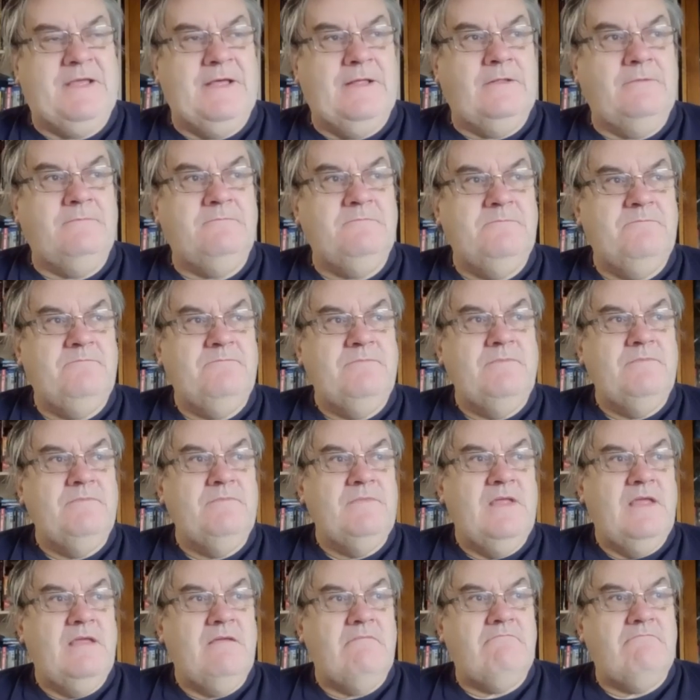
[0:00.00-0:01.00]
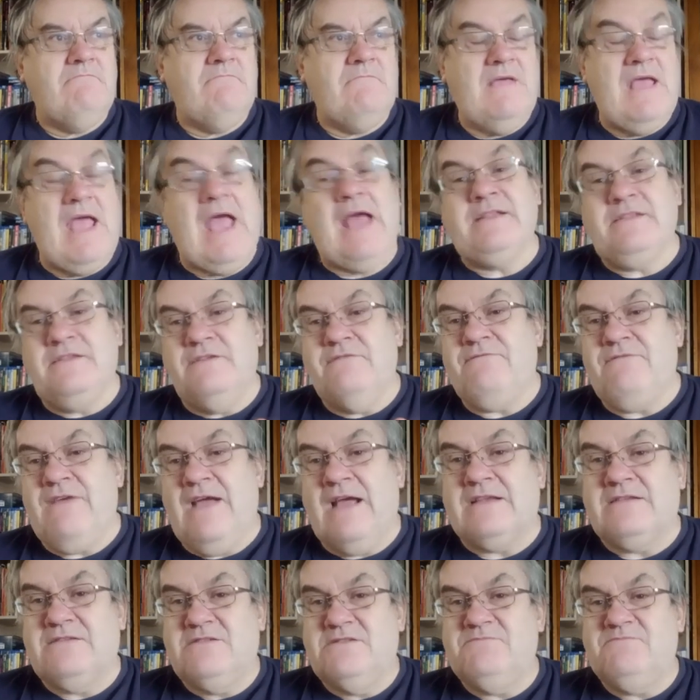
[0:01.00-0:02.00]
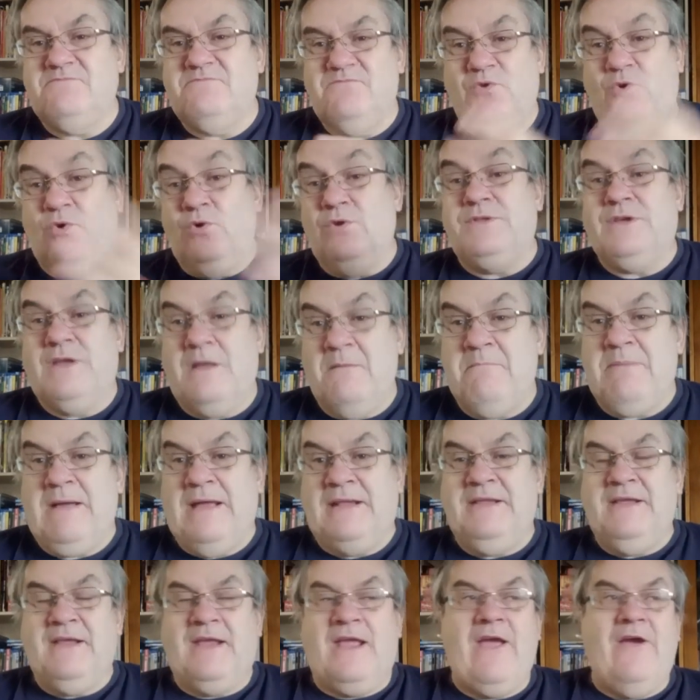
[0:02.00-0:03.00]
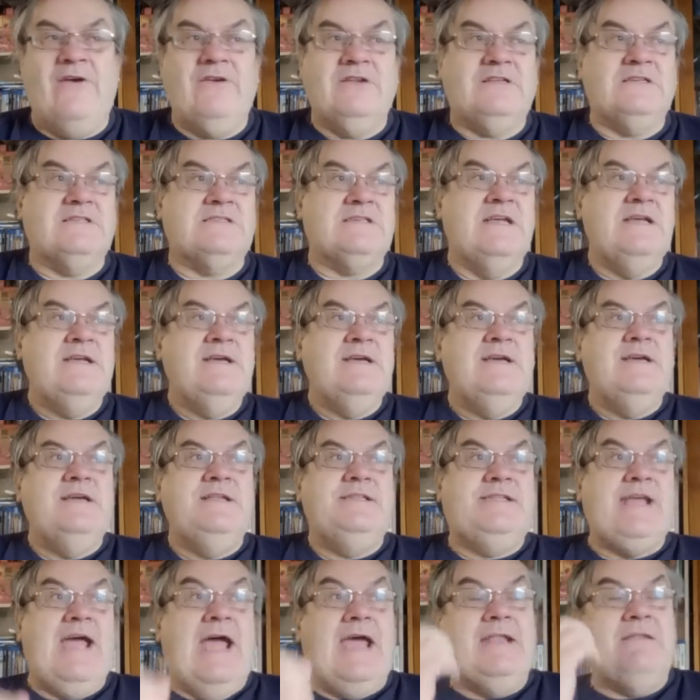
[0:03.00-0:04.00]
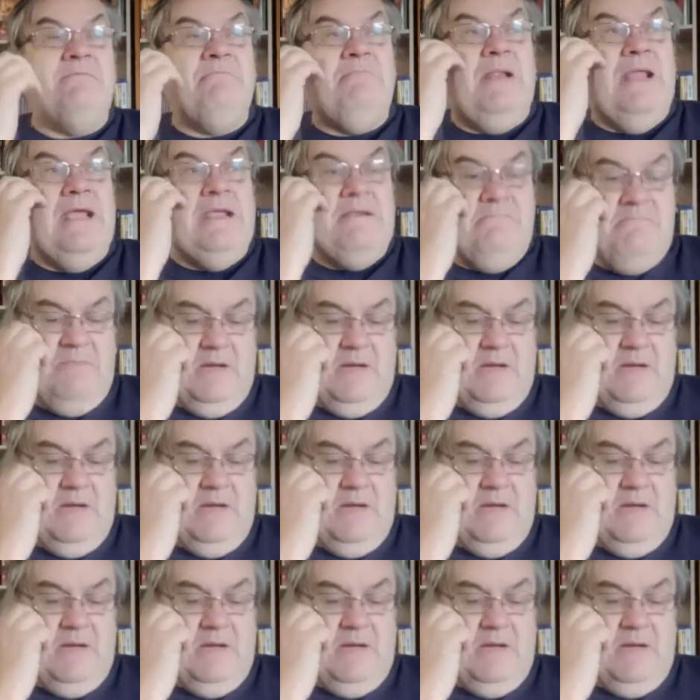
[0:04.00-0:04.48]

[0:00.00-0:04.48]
Gill, and, in fact, all the companion characters. Dan, played